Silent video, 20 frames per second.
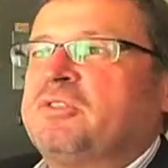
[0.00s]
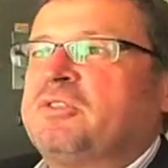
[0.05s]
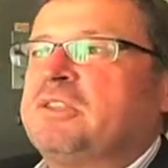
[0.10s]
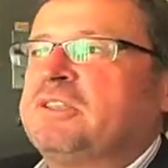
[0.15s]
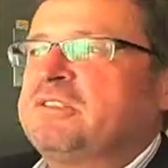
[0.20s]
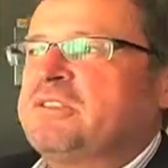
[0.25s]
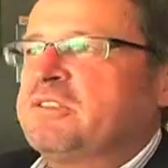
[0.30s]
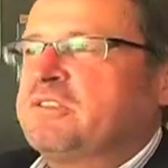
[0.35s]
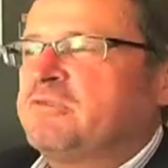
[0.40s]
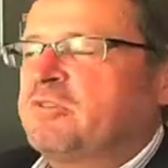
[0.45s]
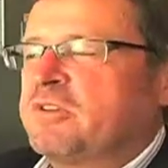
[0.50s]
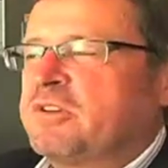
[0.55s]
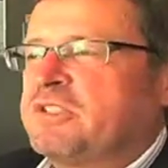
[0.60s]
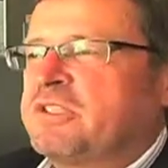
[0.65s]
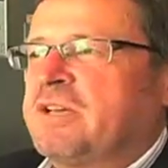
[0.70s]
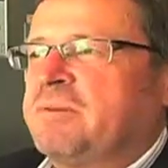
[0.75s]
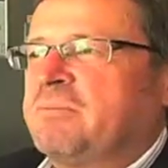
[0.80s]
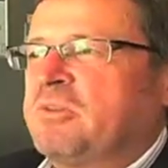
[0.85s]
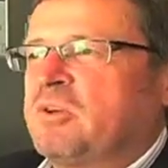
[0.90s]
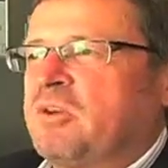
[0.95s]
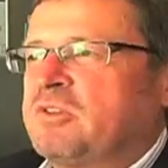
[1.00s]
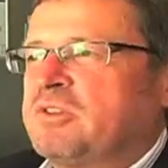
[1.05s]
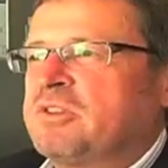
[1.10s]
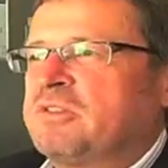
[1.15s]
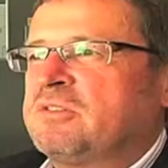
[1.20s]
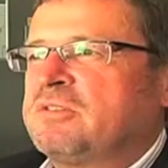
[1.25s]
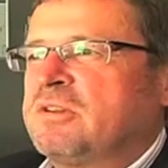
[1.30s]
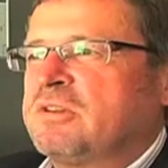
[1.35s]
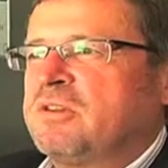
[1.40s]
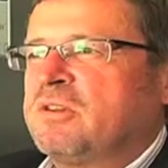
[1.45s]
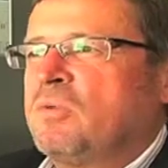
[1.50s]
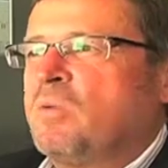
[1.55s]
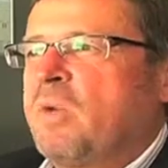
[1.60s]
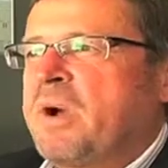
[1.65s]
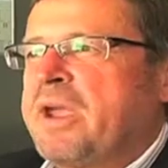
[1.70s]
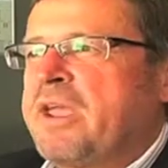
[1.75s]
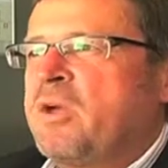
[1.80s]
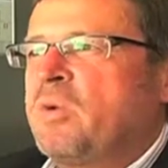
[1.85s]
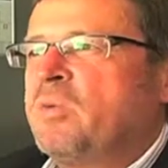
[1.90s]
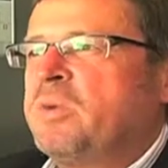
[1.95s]
This is, for example, also a
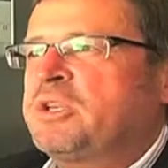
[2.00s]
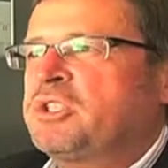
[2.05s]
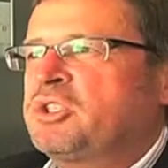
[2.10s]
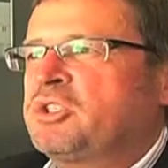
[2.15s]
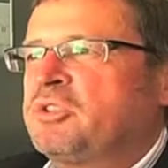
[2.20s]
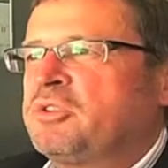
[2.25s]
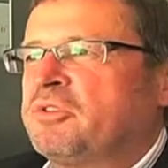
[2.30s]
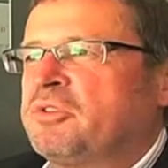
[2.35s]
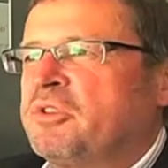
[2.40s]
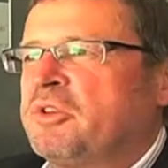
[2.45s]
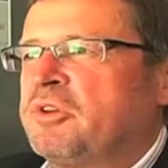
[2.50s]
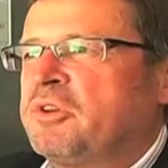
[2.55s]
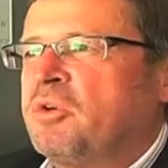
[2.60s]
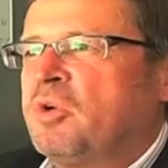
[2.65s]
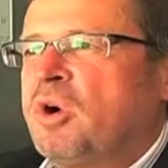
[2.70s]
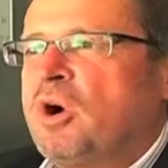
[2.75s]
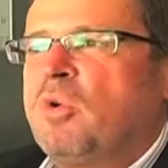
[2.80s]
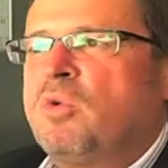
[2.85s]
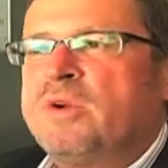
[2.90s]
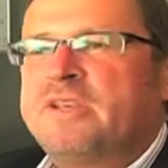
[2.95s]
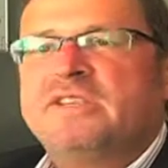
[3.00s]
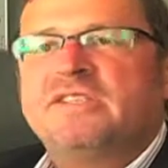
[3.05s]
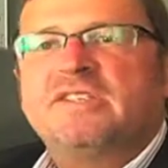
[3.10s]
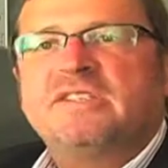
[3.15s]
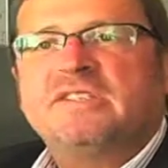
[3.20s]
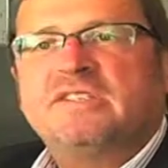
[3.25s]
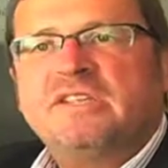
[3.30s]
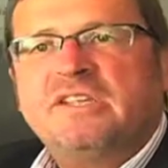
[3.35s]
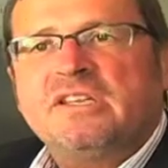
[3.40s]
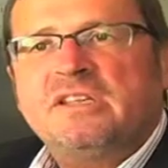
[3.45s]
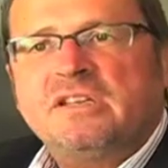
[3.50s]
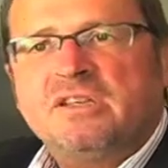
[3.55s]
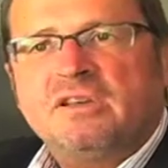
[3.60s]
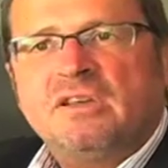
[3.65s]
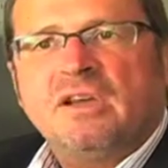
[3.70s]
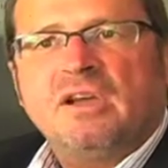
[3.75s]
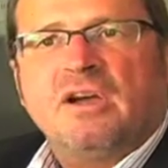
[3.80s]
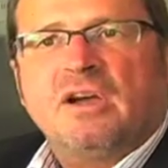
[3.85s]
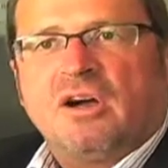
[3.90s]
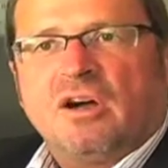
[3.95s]
way which the OECD
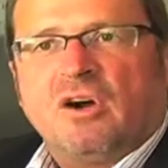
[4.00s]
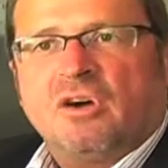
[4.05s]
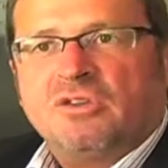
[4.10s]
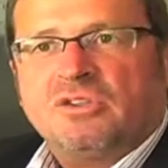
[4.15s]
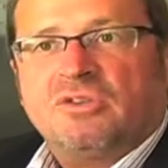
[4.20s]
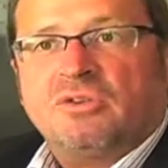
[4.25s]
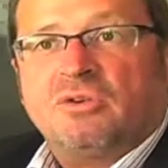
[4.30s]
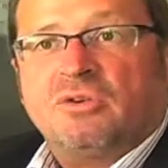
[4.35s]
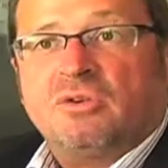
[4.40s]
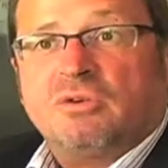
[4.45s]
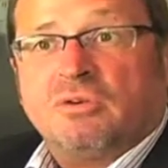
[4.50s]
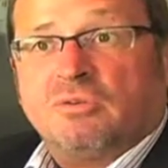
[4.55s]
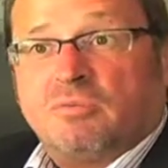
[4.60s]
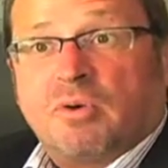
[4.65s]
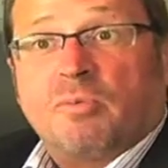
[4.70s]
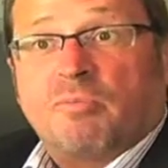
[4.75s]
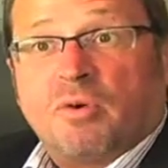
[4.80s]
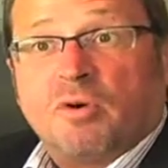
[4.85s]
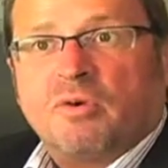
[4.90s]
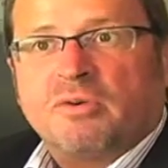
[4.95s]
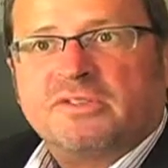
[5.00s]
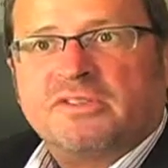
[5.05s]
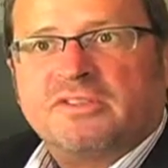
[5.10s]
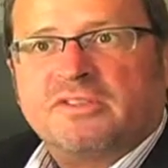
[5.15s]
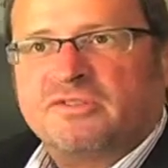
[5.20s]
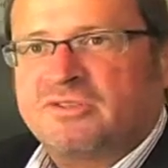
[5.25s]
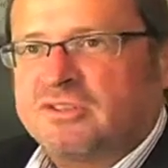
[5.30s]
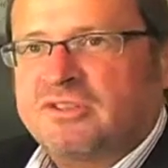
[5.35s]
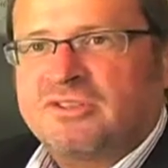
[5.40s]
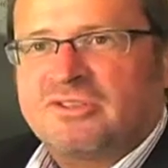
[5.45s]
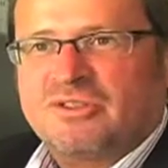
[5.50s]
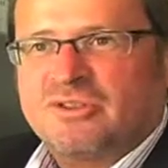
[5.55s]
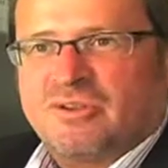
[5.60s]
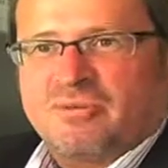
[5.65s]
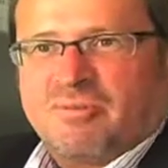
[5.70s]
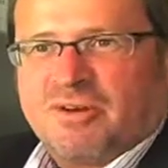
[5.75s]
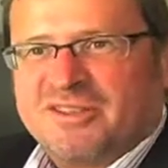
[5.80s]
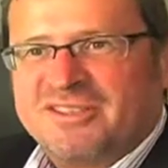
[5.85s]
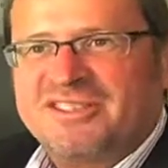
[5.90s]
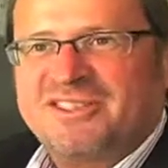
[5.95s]
also proposes. This is
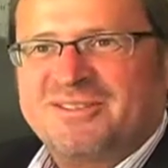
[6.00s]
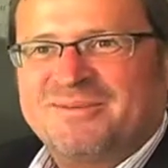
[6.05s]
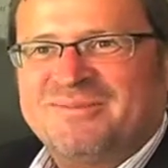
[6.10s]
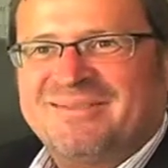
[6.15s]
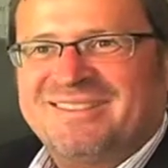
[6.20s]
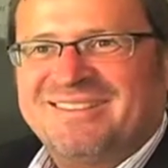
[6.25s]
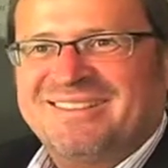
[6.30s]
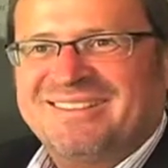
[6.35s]
not Marxism.